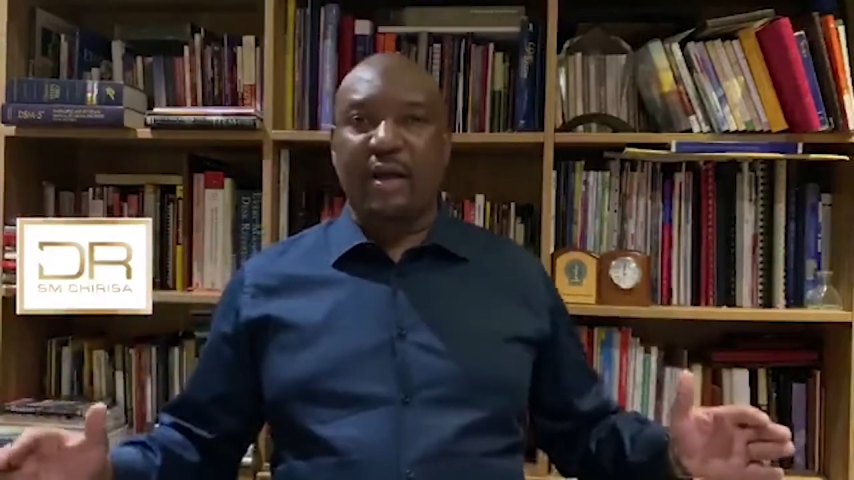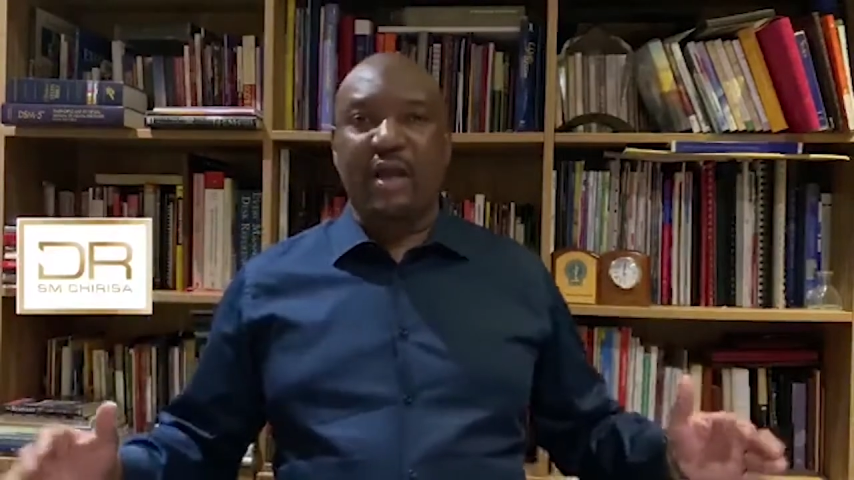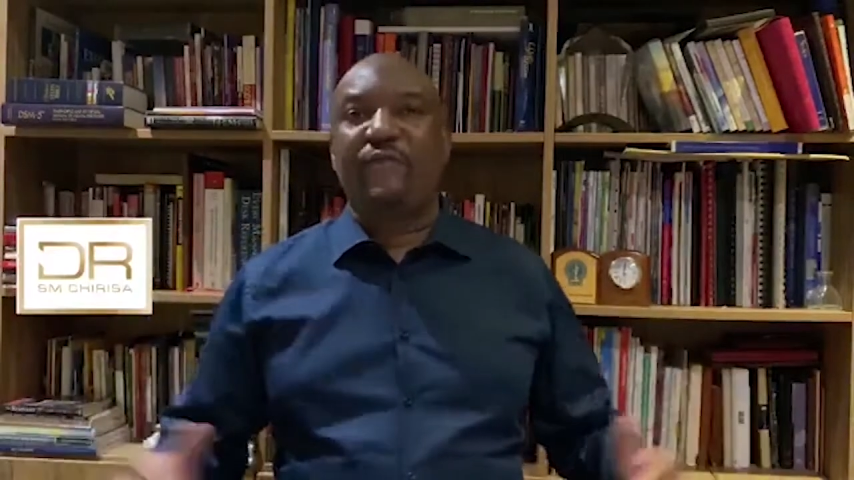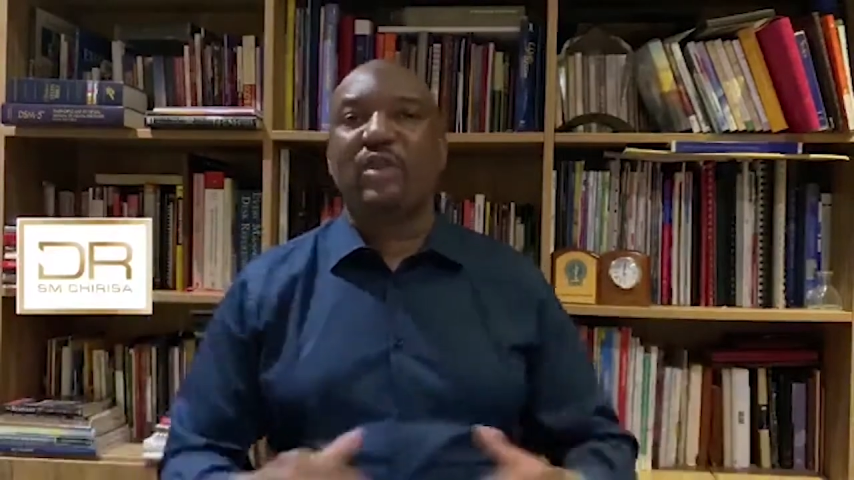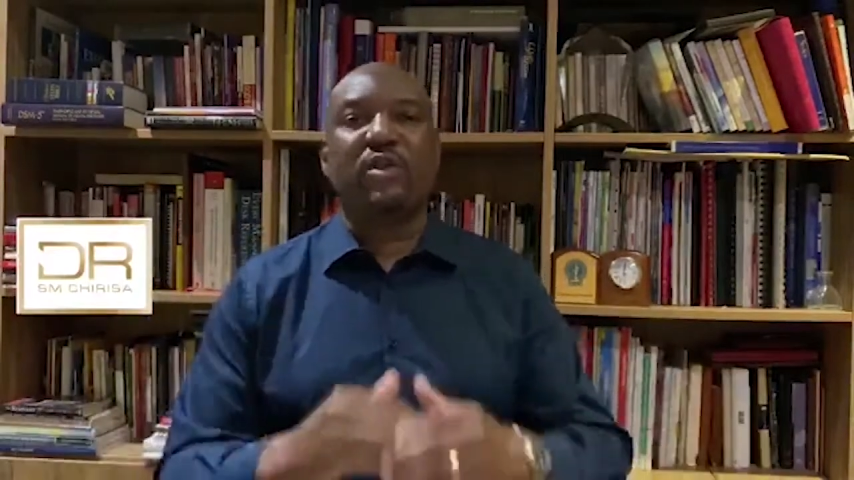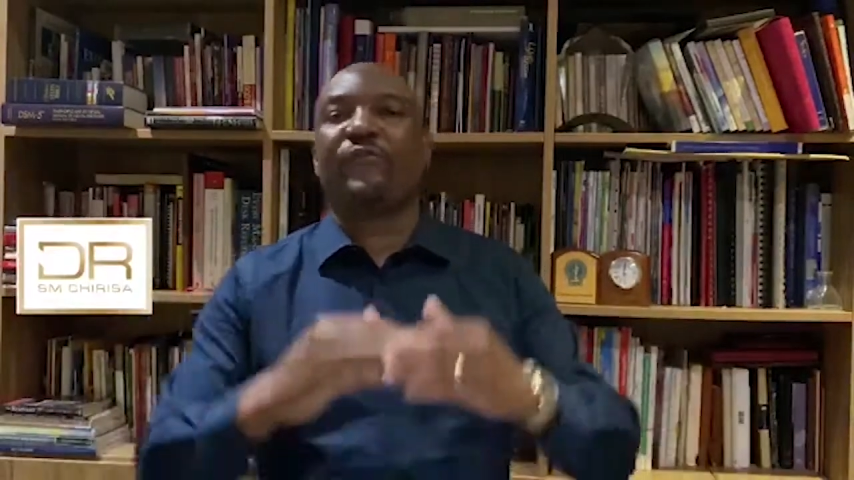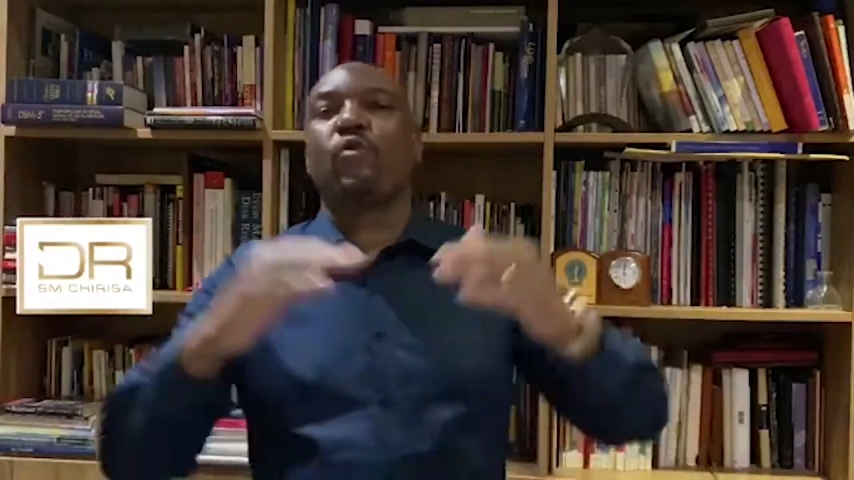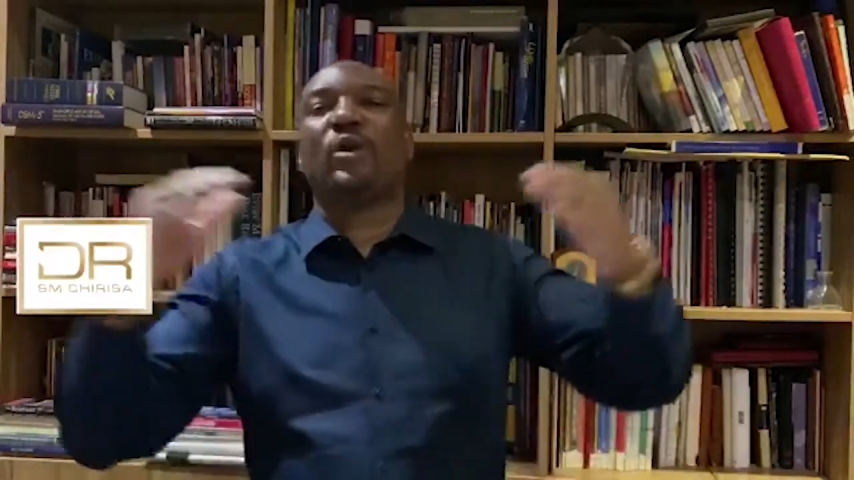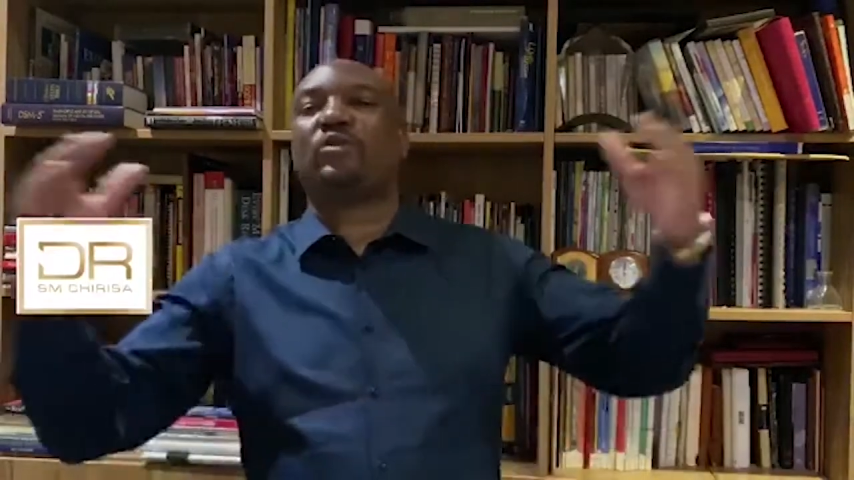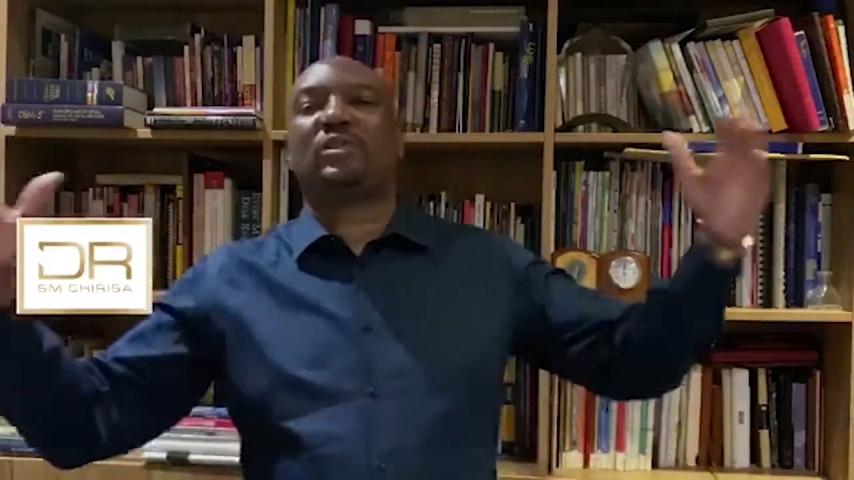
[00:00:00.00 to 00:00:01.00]
Even if you
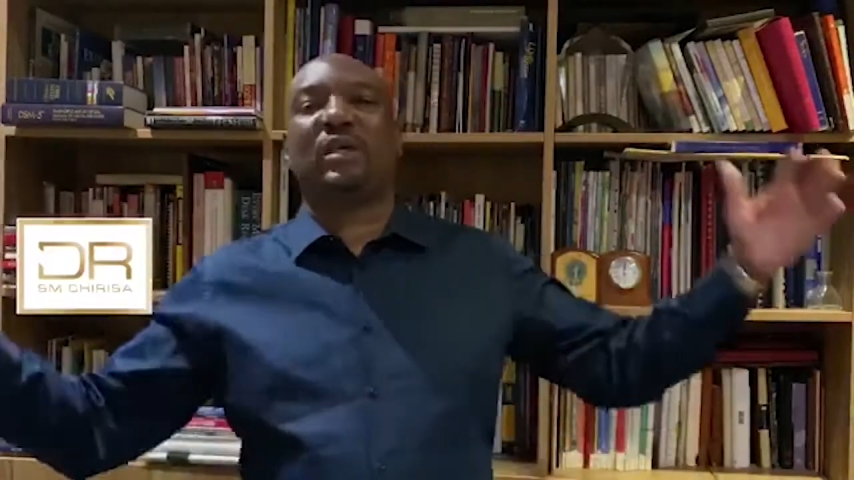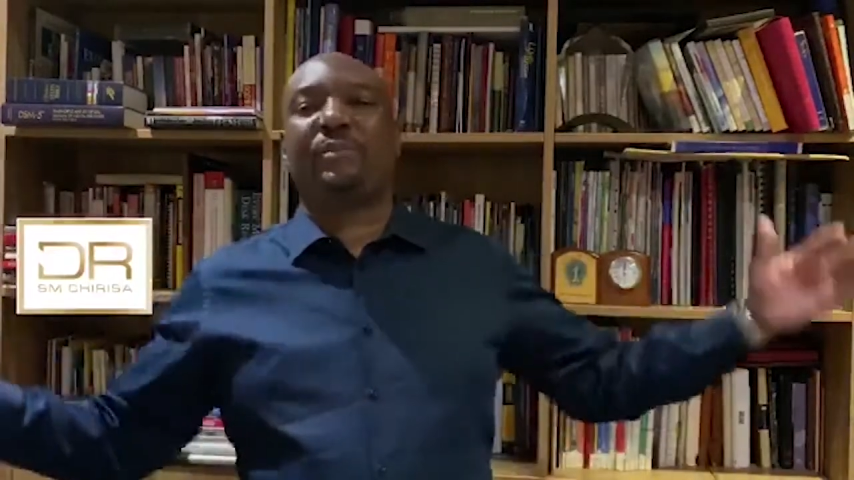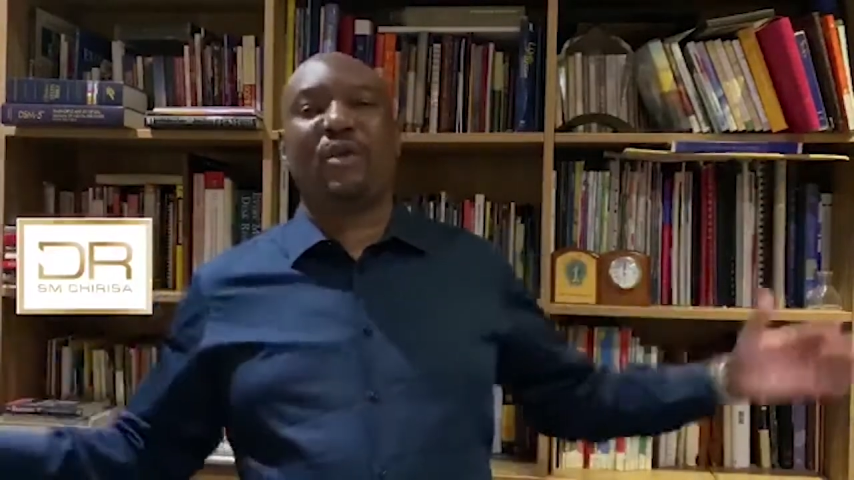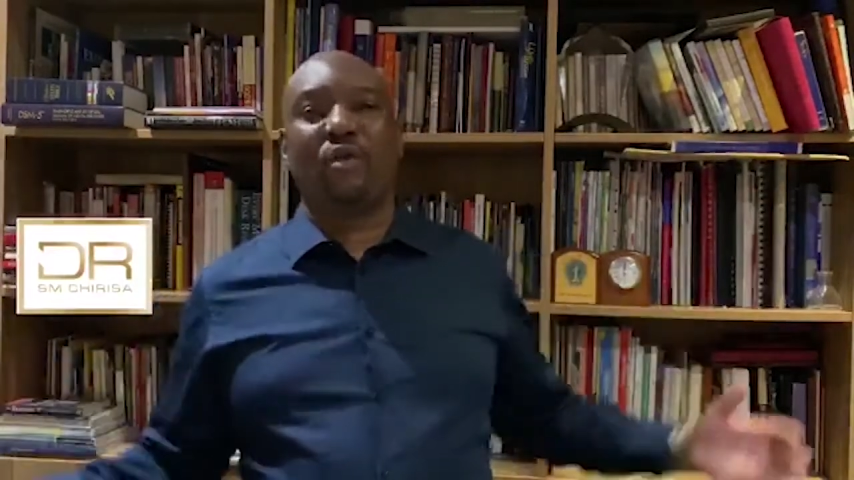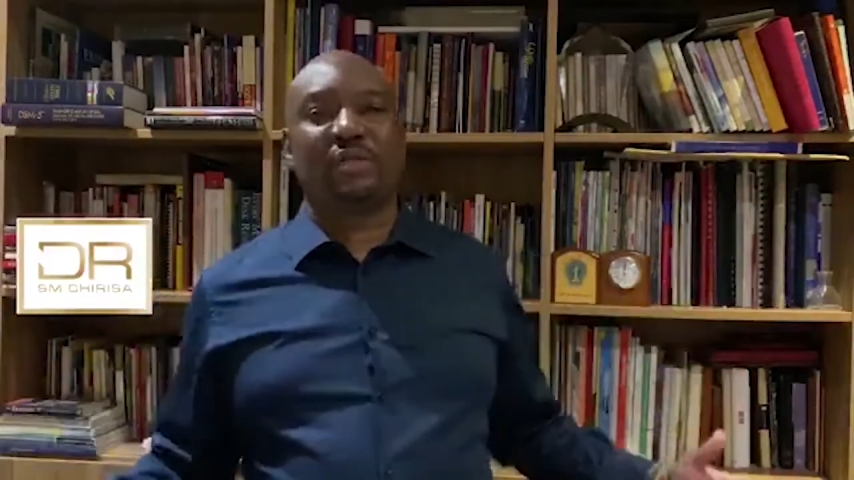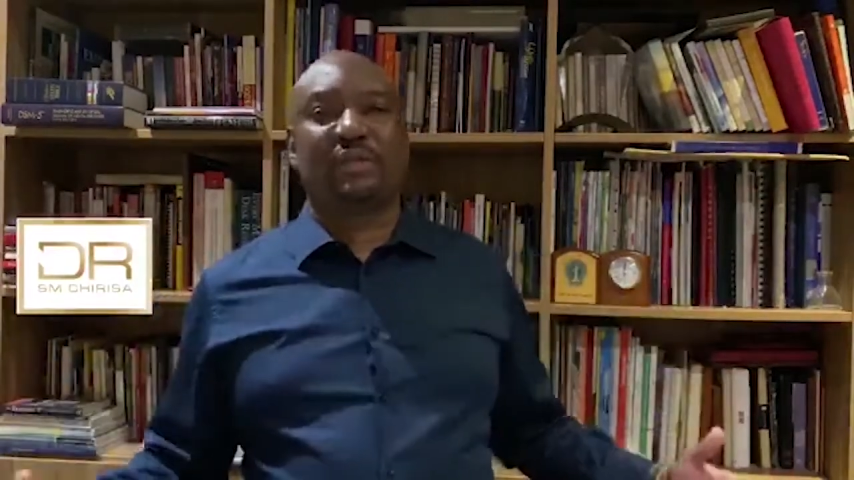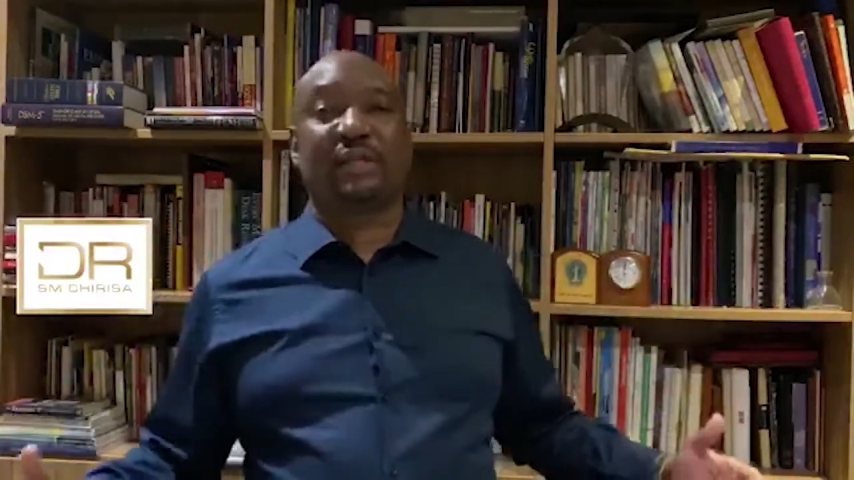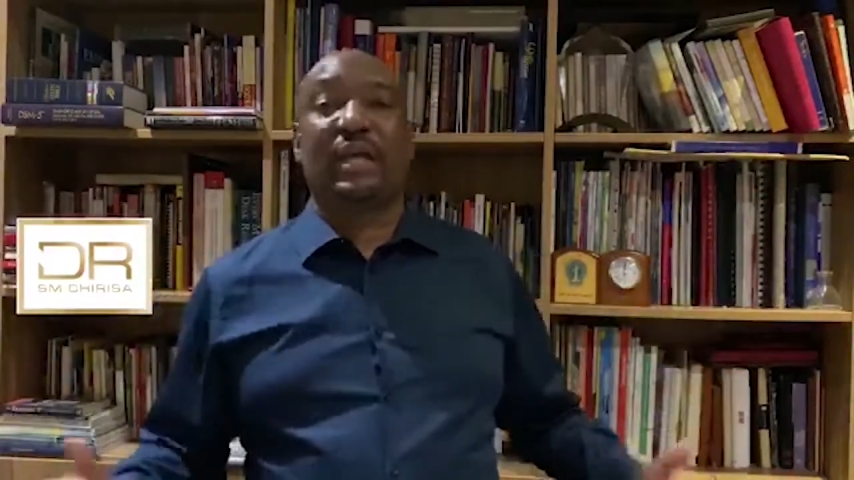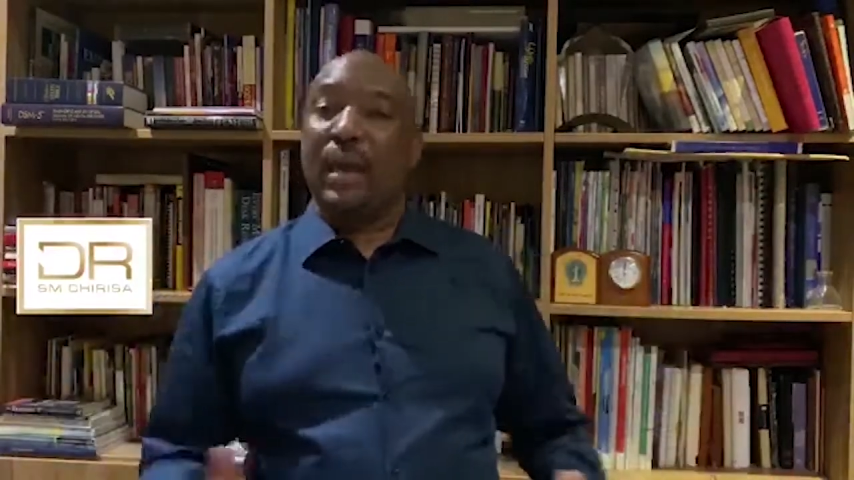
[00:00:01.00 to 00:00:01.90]
want to sleep beyond 6,